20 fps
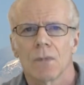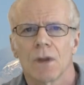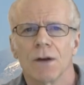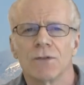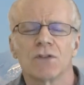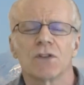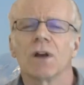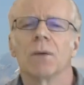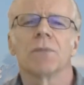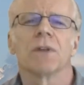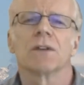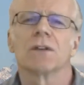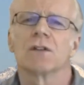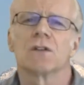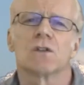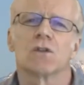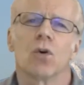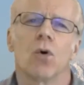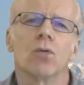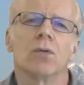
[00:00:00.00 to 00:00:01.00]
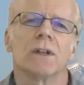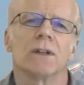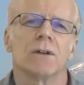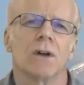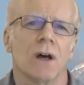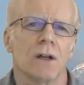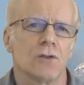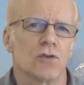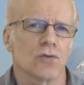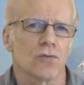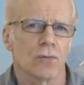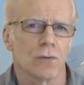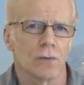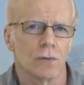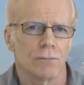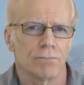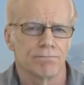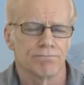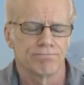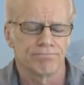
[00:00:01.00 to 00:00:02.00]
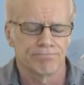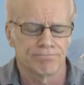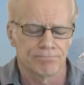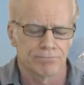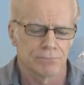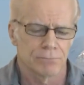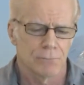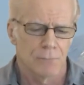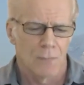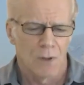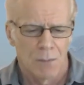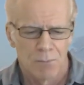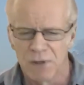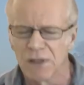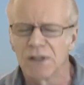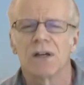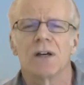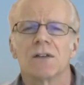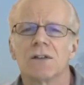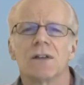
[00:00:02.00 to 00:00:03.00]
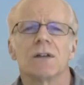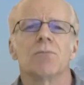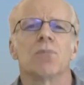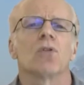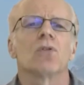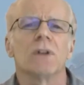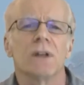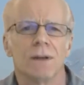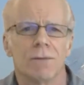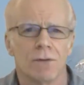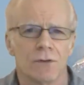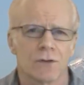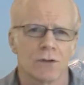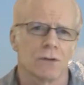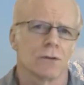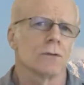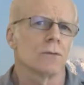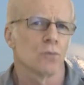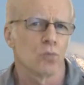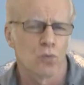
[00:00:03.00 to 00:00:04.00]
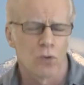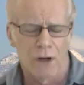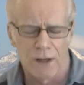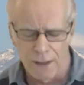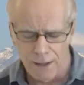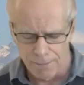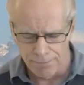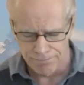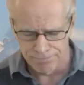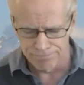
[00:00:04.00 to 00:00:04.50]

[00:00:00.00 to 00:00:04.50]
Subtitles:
of something that's totally not true because they believe a certain way?